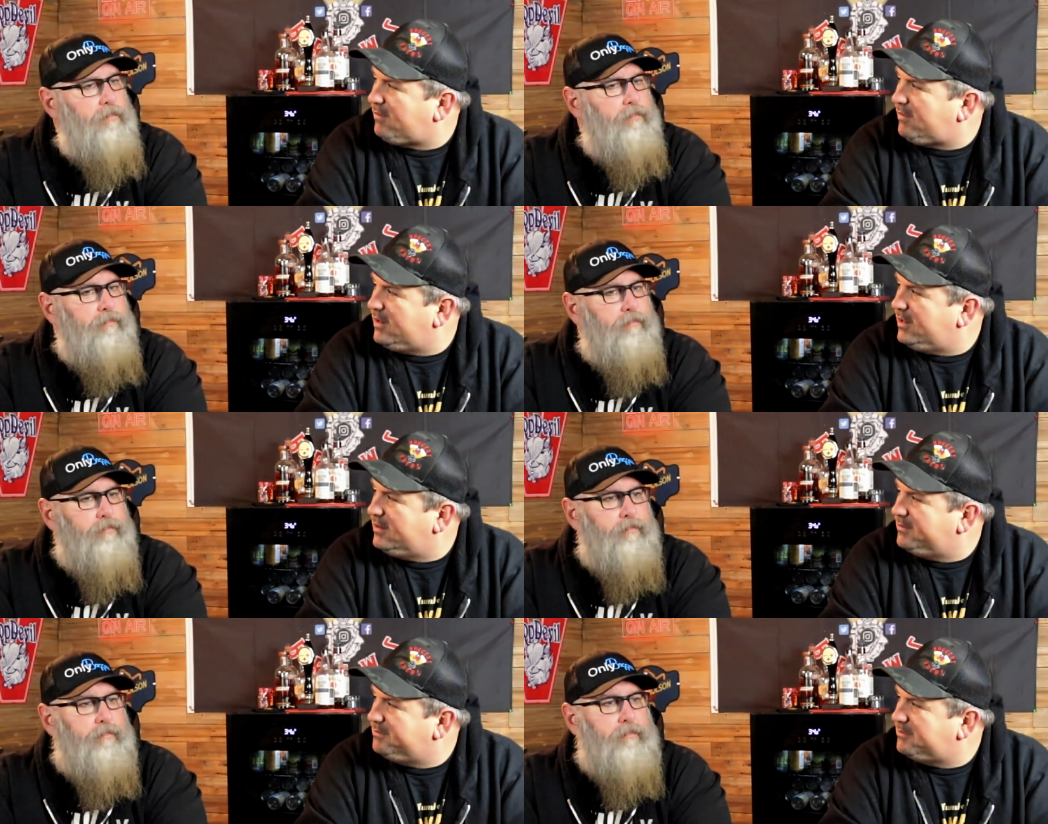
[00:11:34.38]

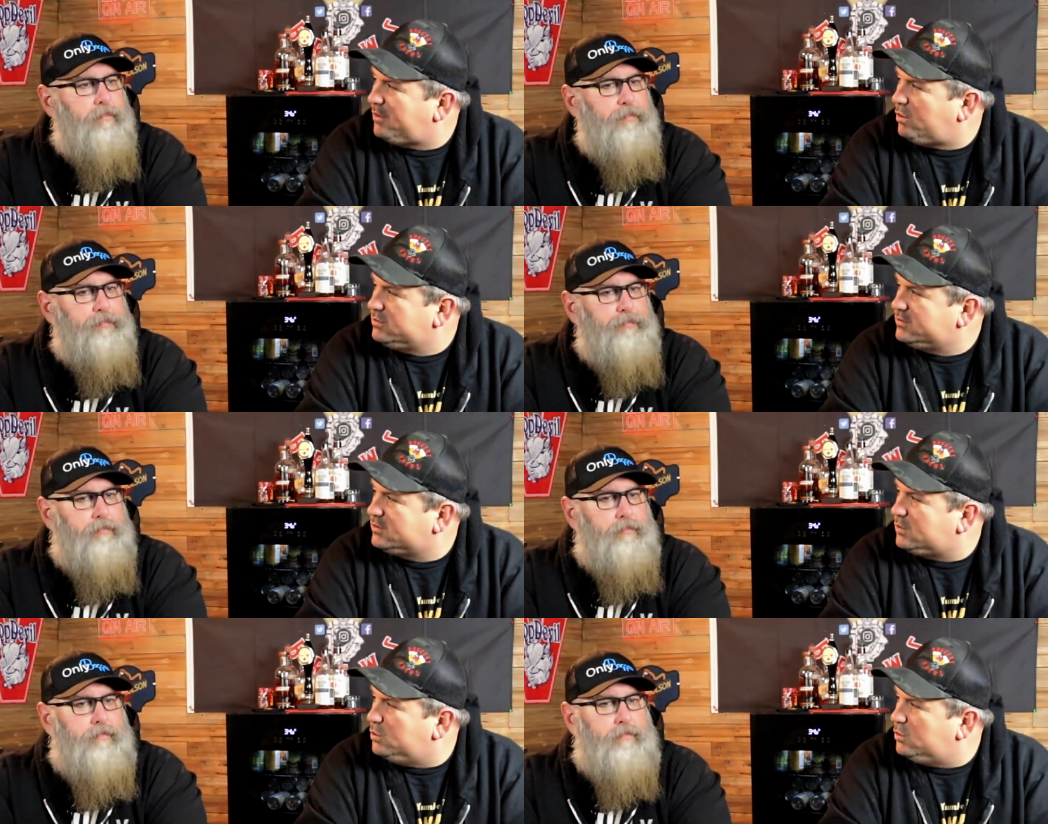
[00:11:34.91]
Speaker 1: very
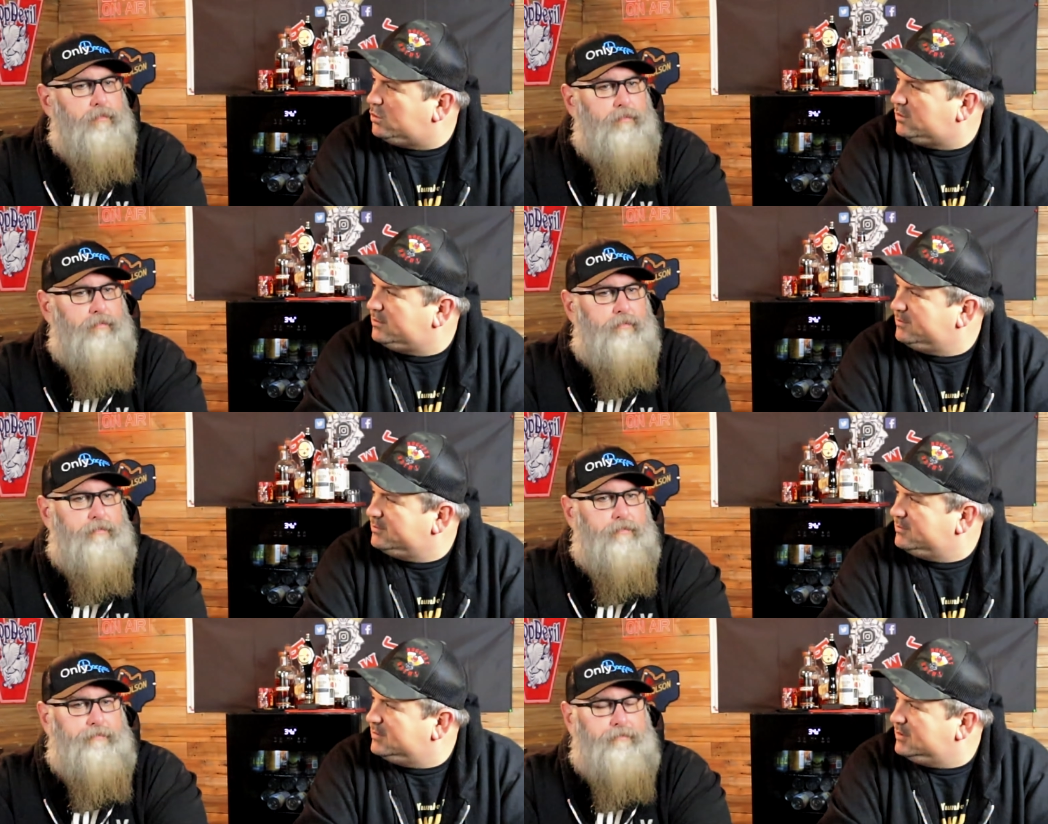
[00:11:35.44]
old
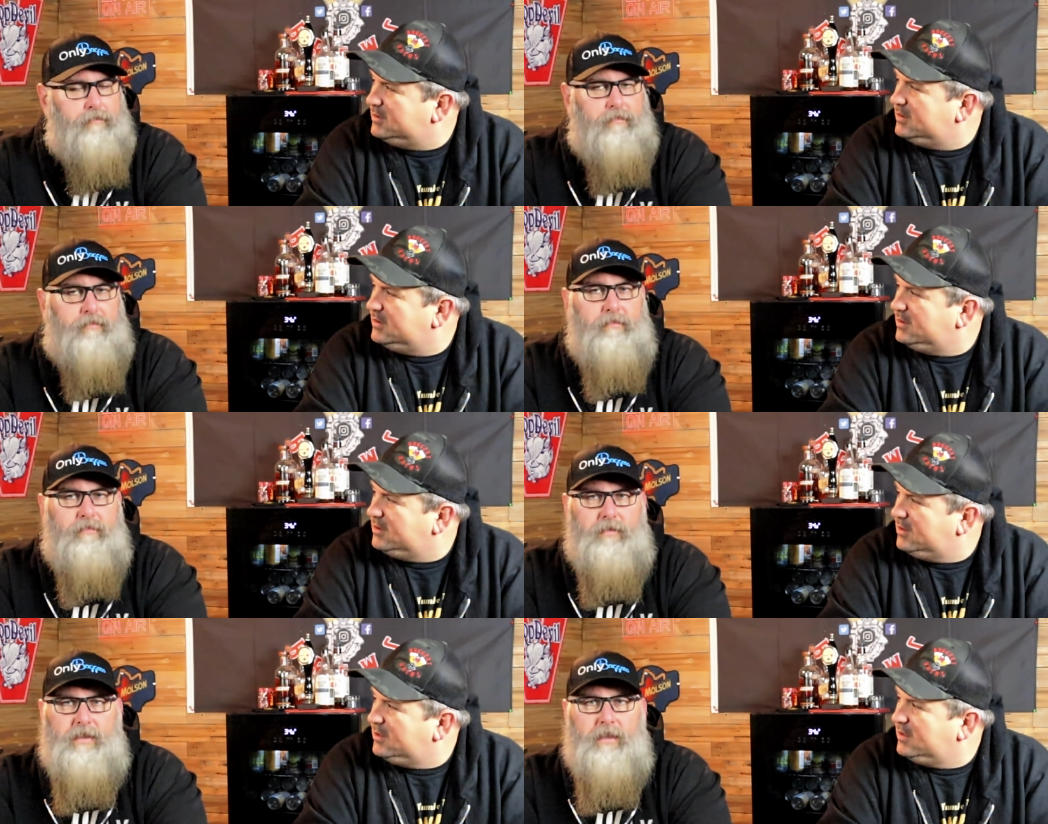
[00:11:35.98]
school.
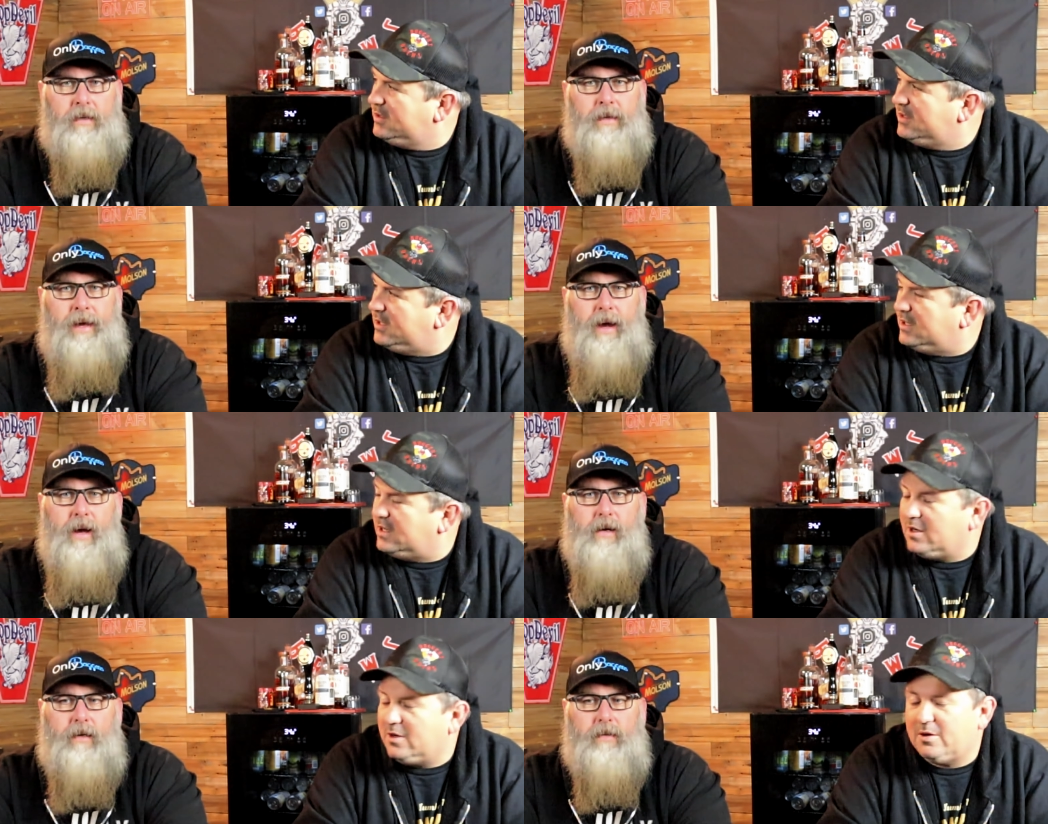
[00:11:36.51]

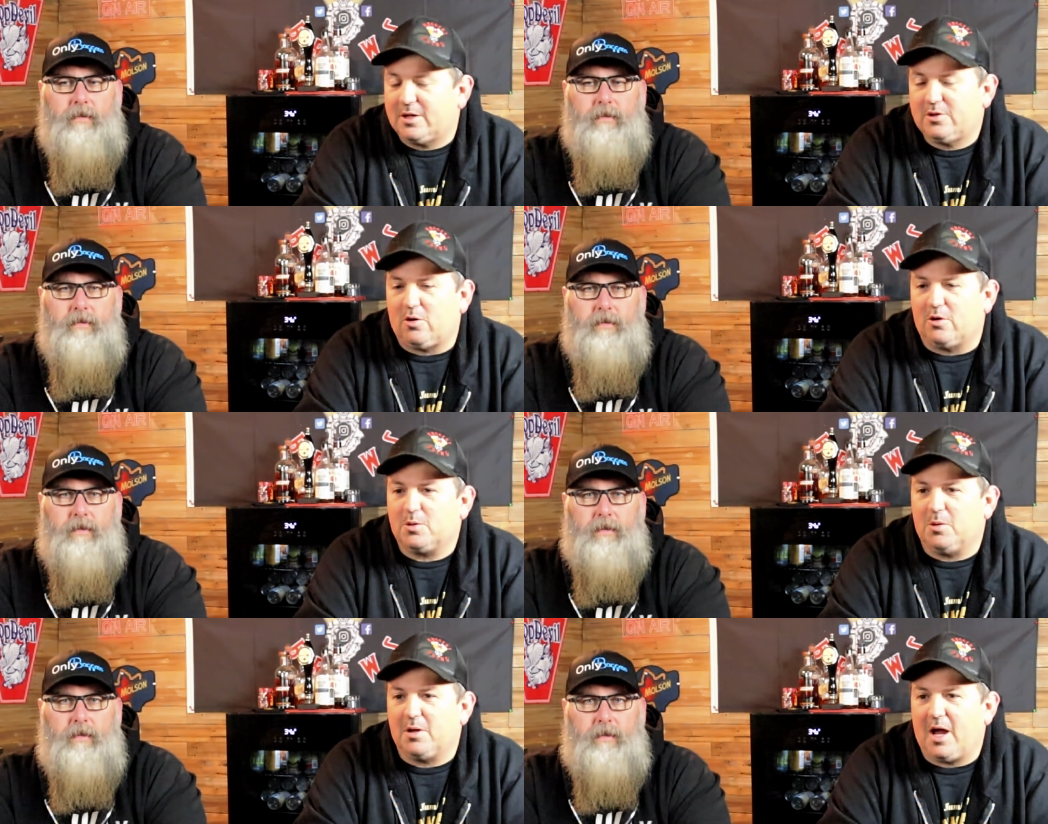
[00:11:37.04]
You know, I
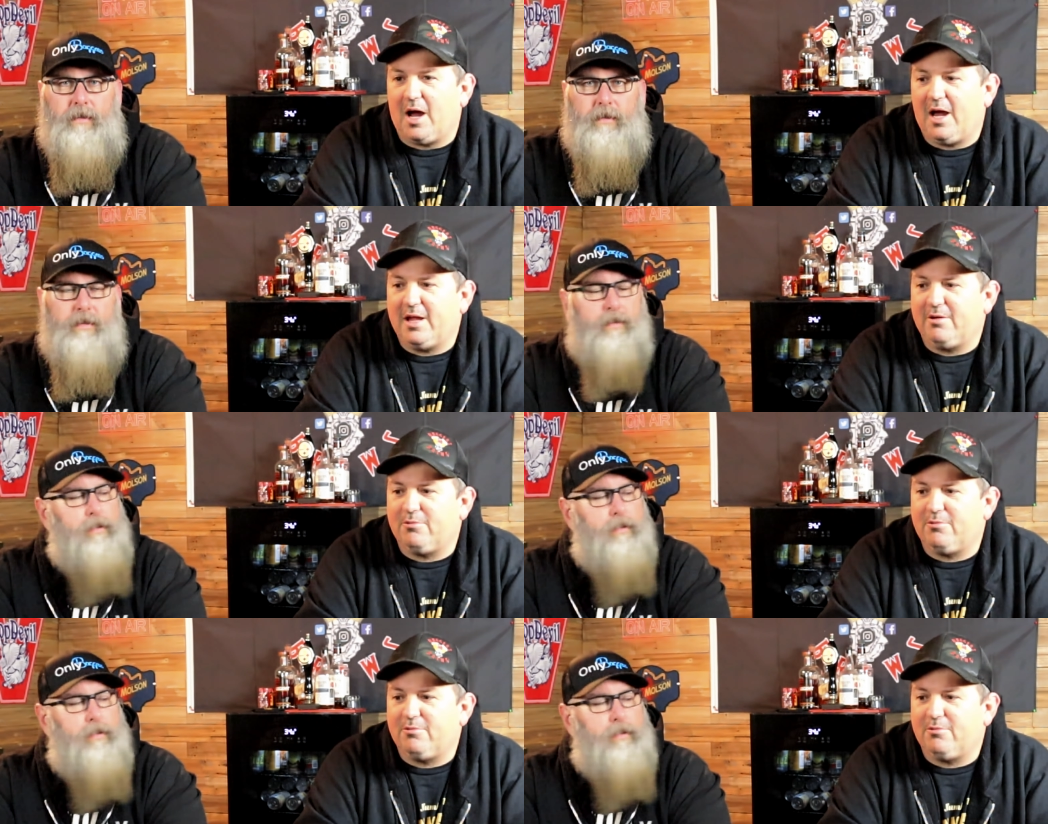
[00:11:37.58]
talked to a guy.